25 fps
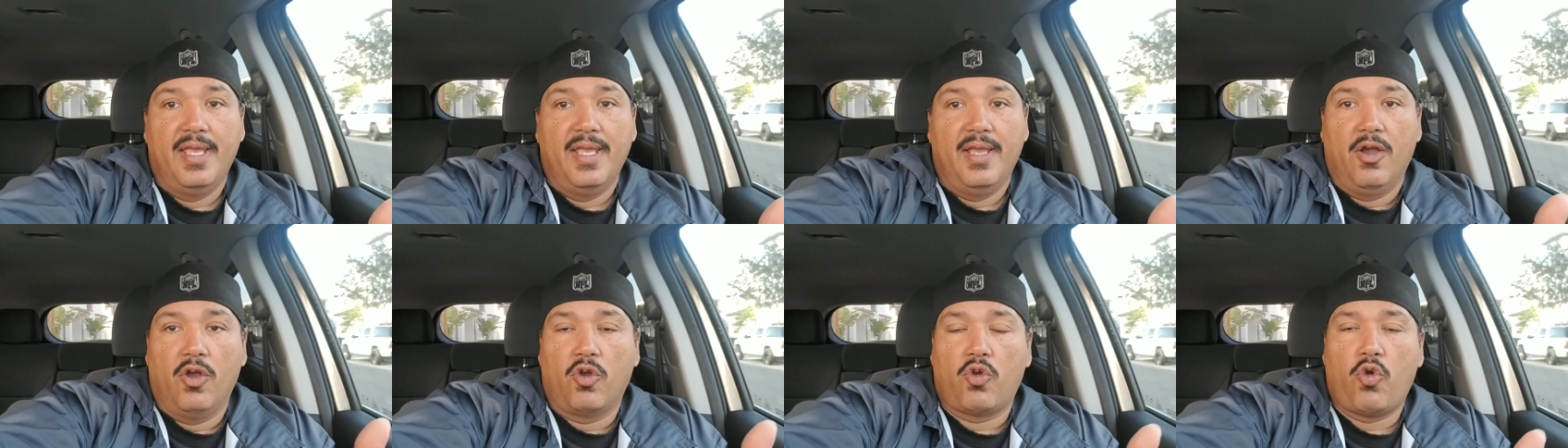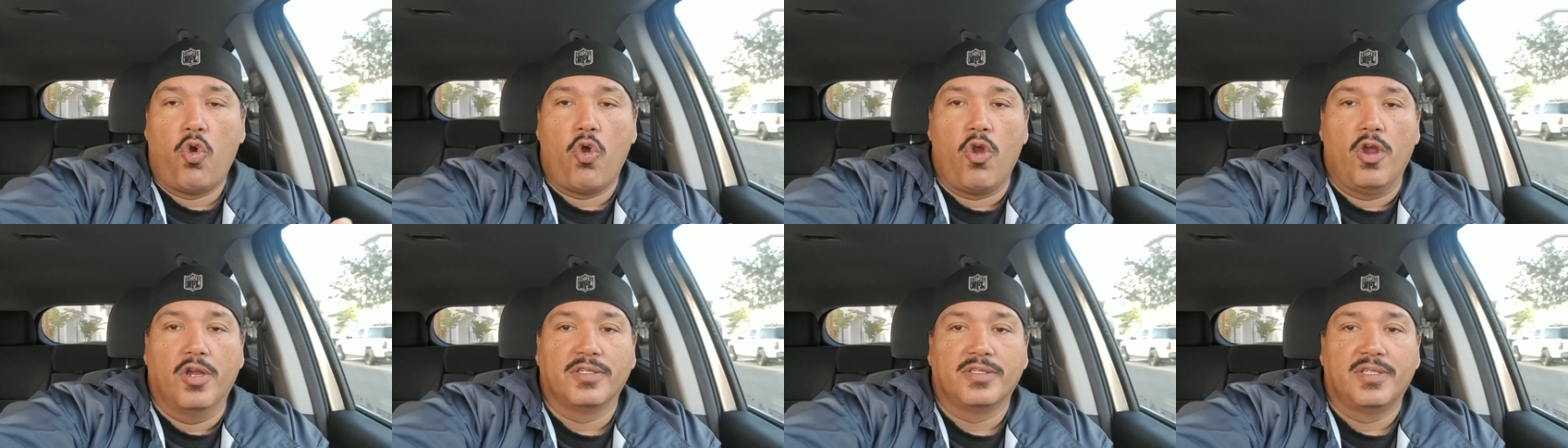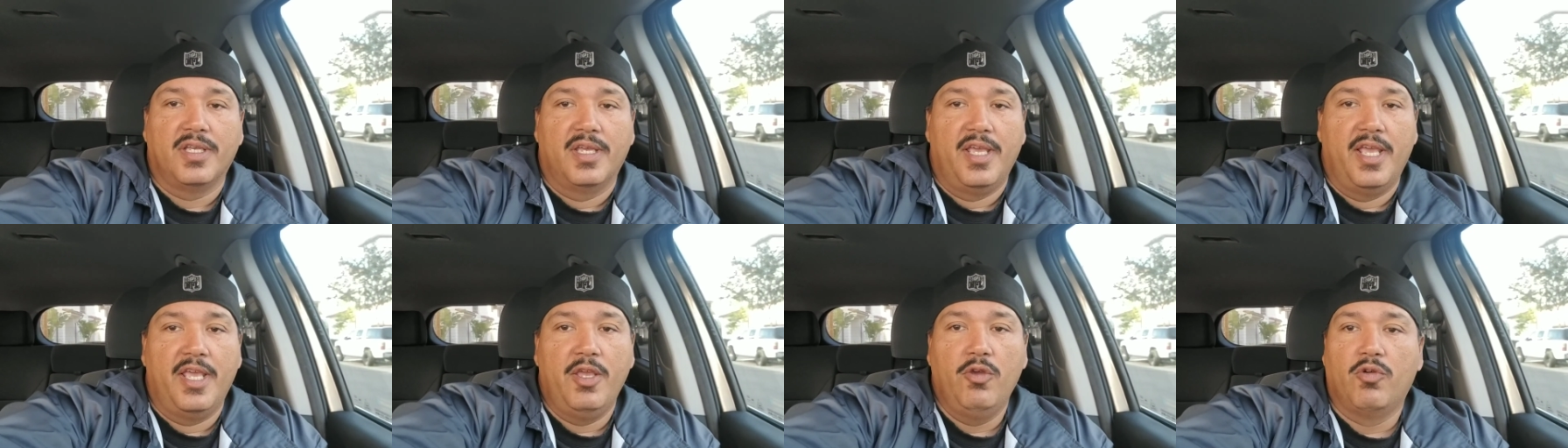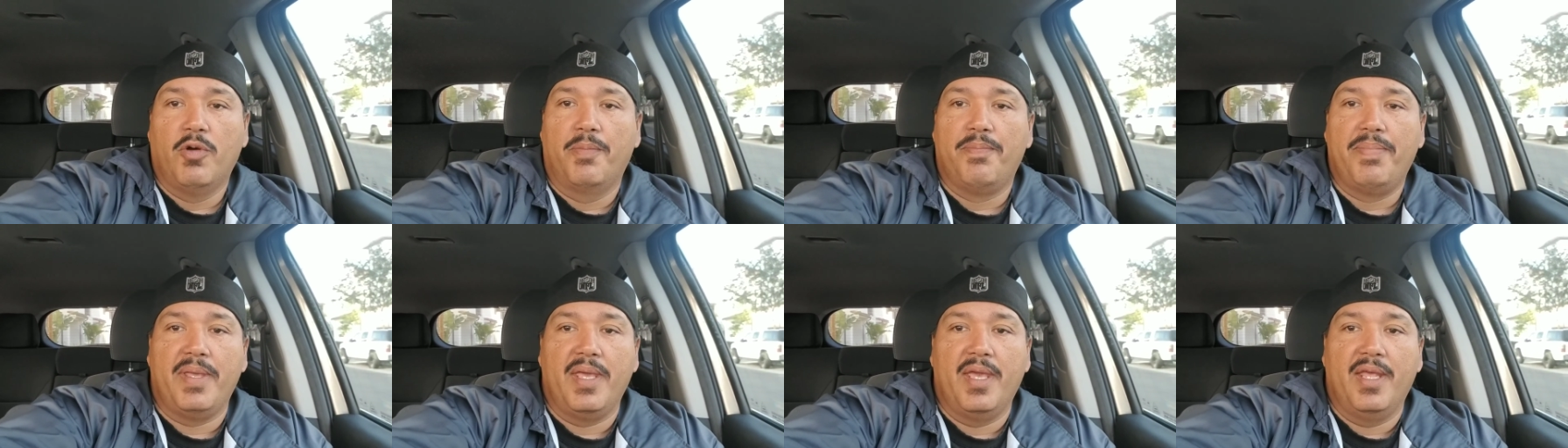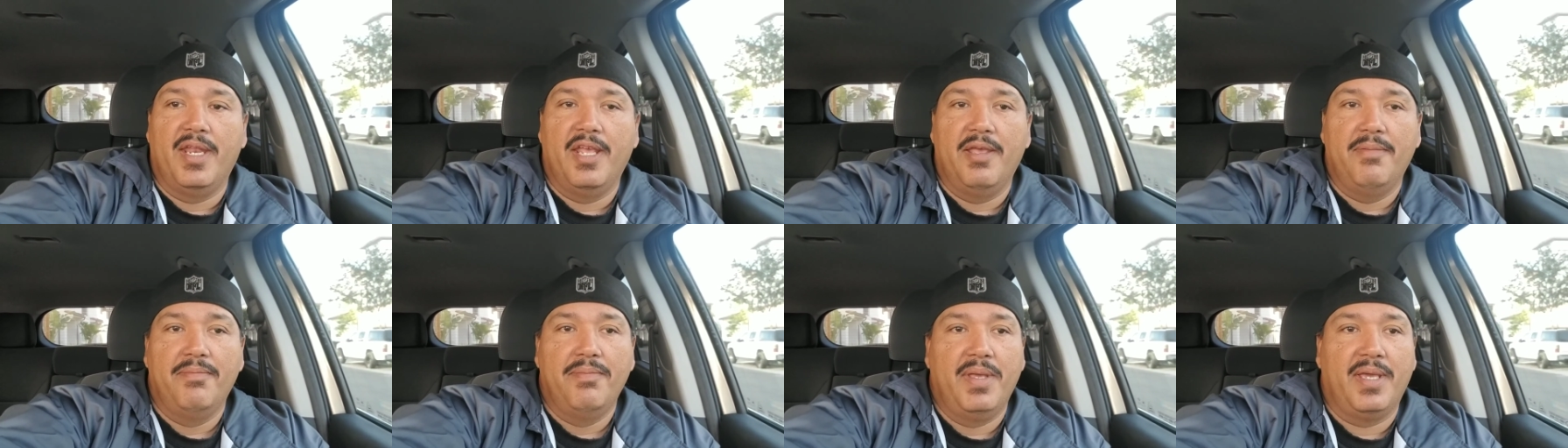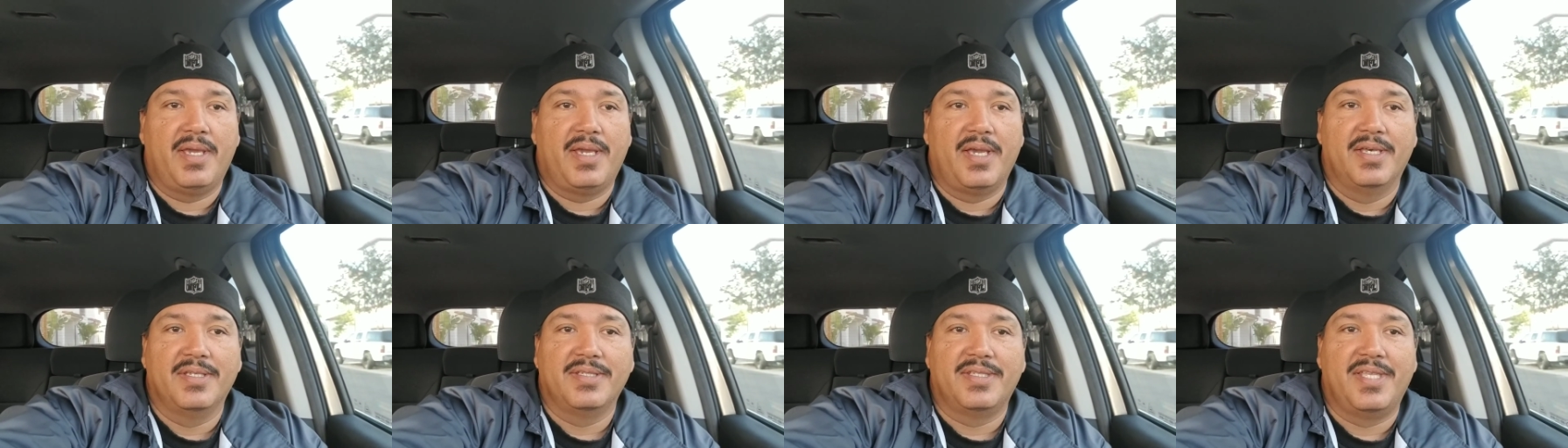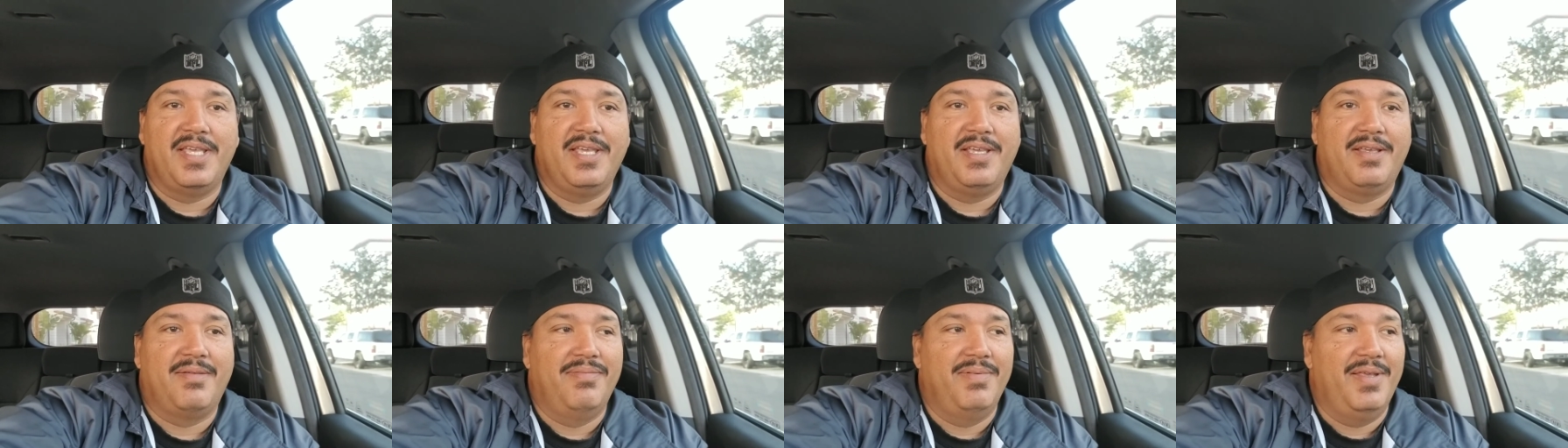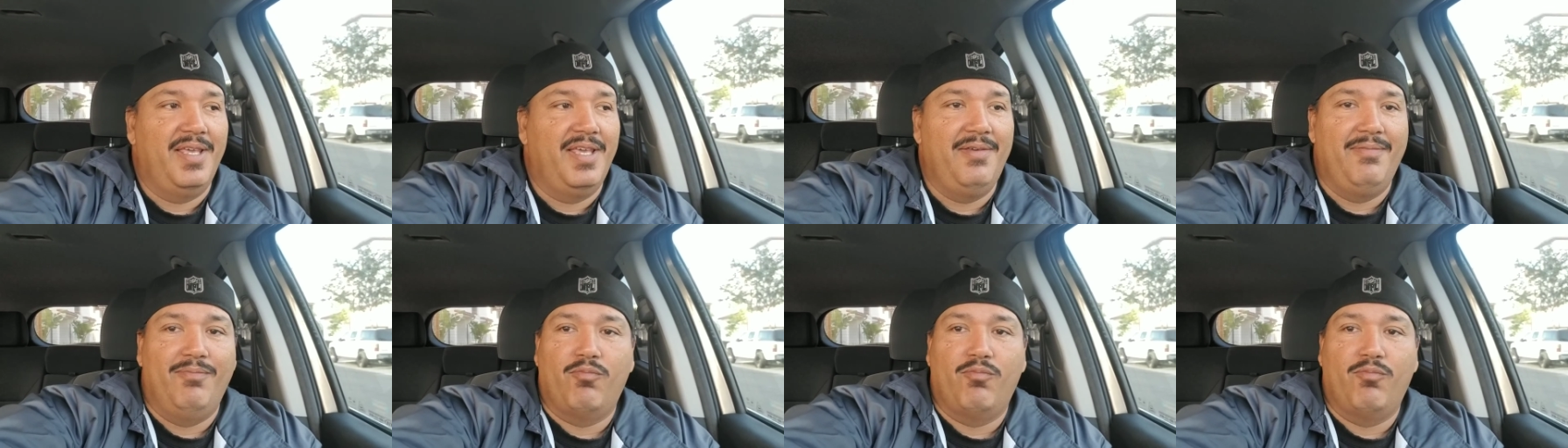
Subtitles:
Of course, he will be in it because he